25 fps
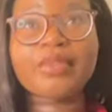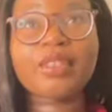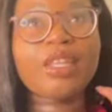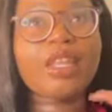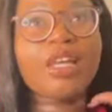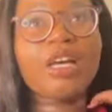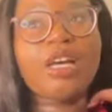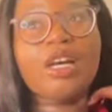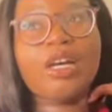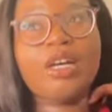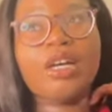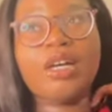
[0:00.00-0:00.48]

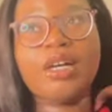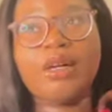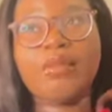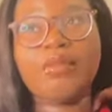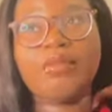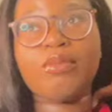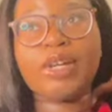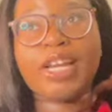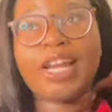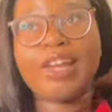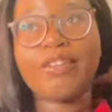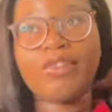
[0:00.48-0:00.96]

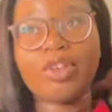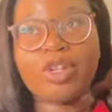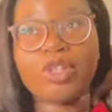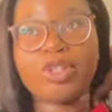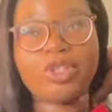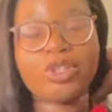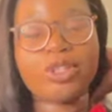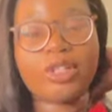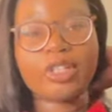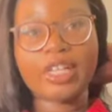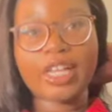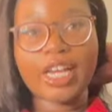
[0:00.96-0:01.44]
when I first
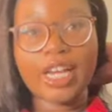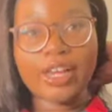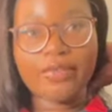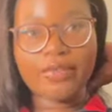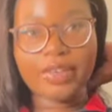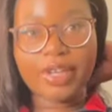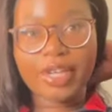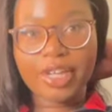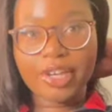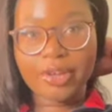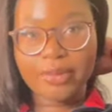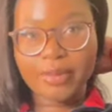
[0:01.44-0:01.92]
started at
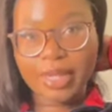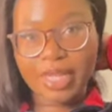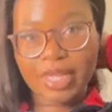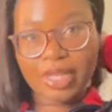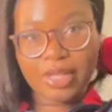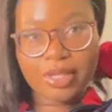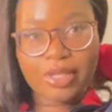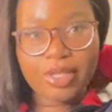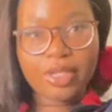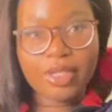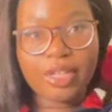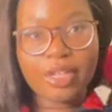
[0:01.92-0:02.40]
FAU,
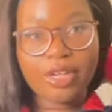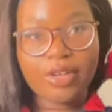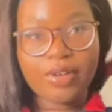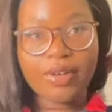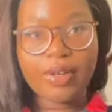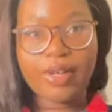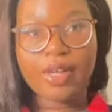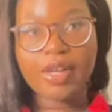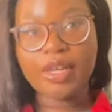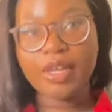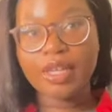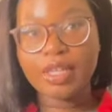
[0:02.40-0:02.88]
because you know
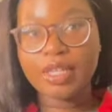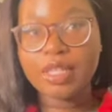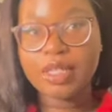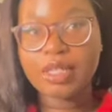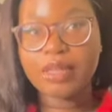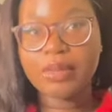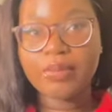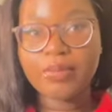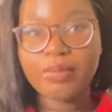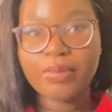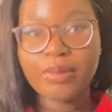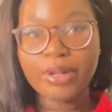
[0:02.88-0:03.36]
it's
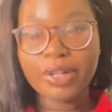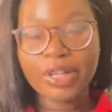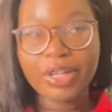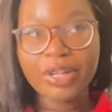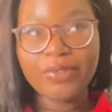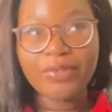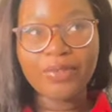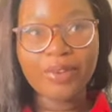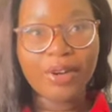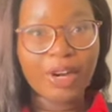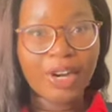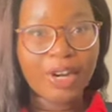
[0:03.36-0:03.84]
pretty
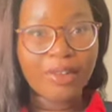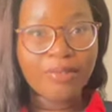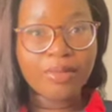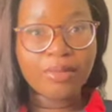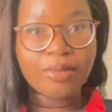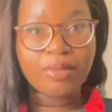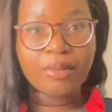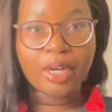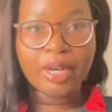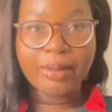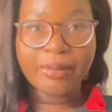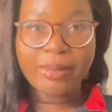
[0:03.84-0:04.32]
far from
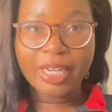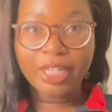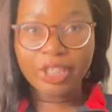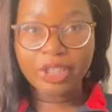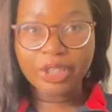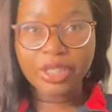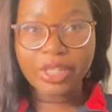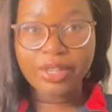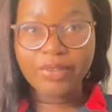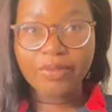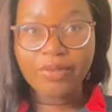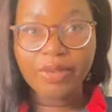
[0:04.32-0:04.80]
where I'm
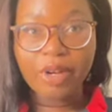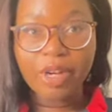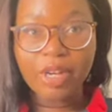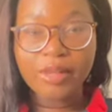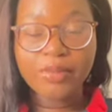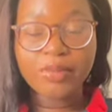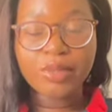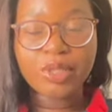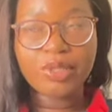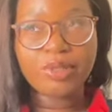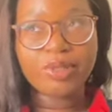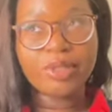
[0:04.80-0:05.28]
actually
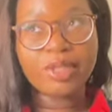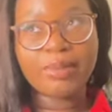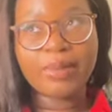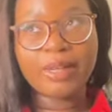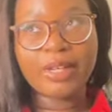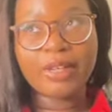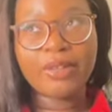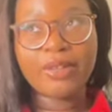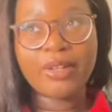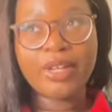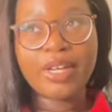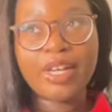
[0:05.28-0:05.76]
from, so it's
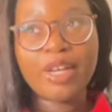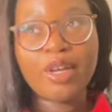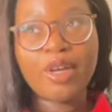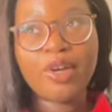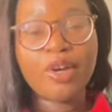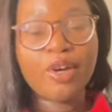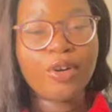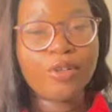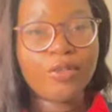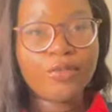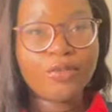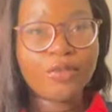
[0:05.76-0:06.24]
about
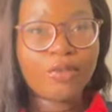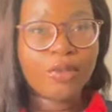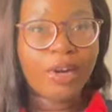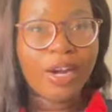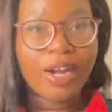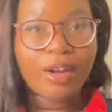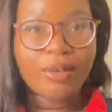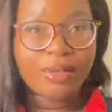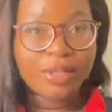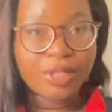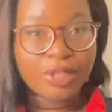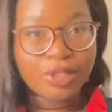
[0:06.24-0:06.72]
a
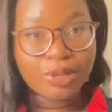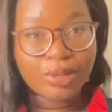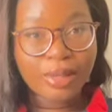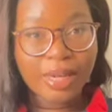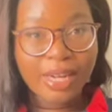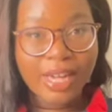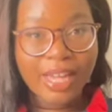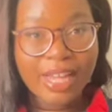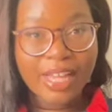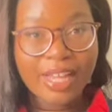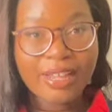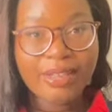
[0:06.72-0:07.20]
4-hour
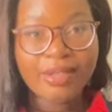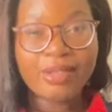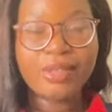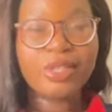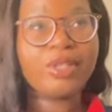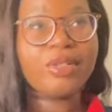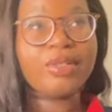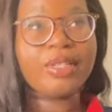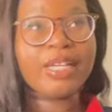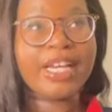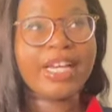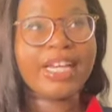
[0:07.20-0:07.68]
drive,
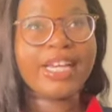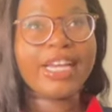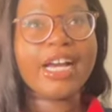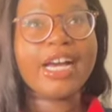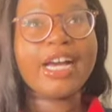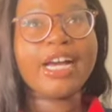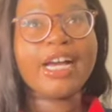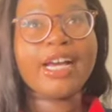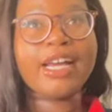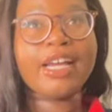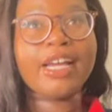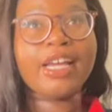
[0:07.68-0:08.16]
so like
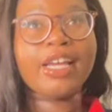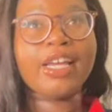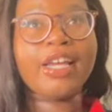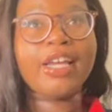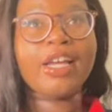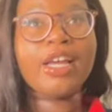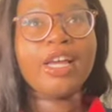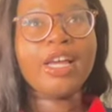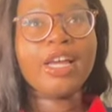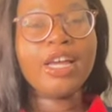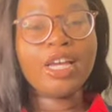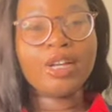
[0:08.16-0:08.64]
I
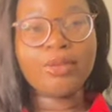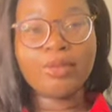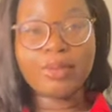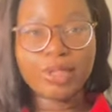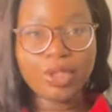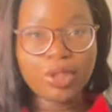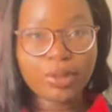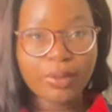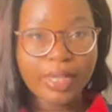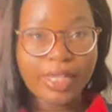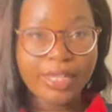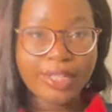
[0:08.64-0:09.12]
would
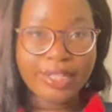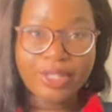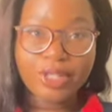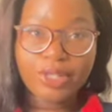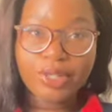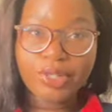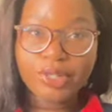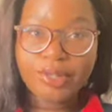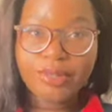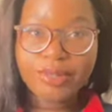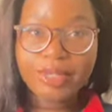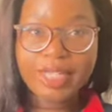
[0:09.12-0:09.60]
join these
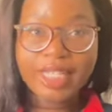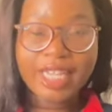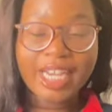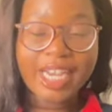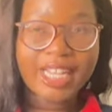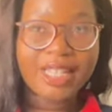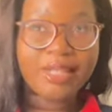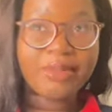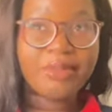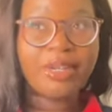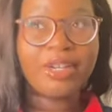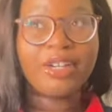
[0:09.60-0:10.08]
group
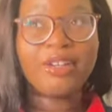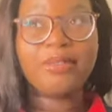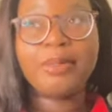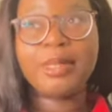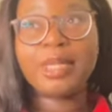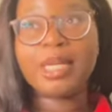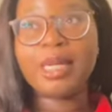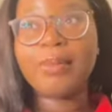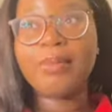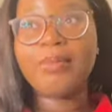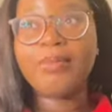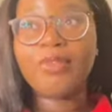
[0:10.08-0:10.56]
chats where I would
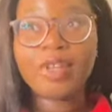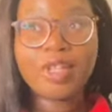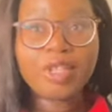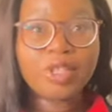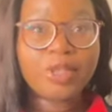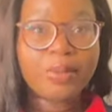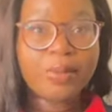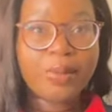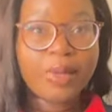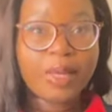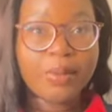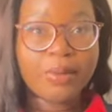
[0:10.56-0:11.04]
become friends
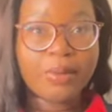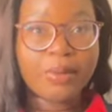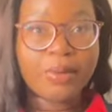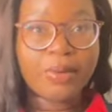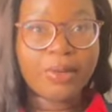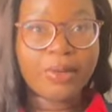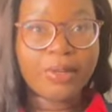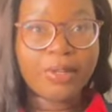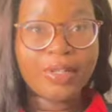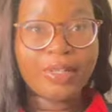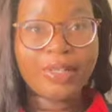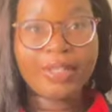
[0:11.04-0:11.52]
with
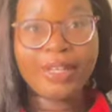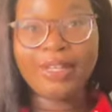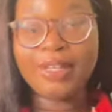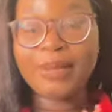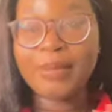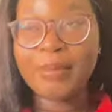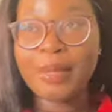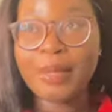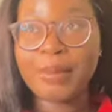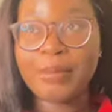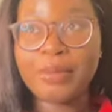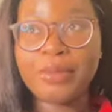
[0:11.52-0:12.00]
people, and a lot of
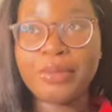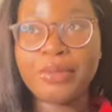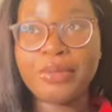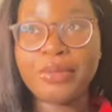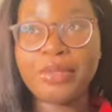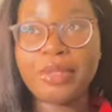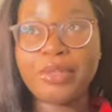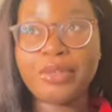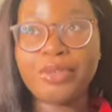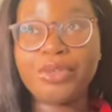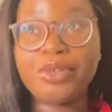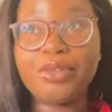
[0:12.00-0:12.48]
people in
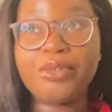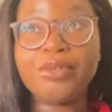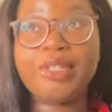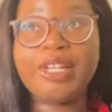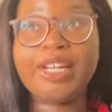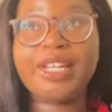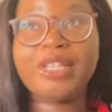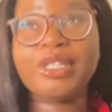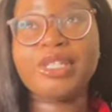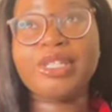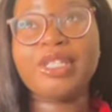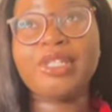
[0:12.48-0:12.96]
those group
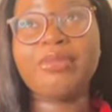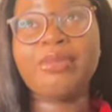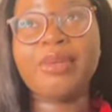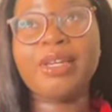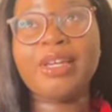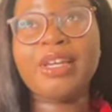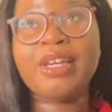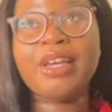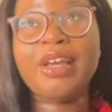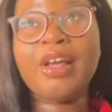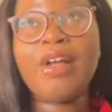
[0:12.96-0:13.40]
chats either we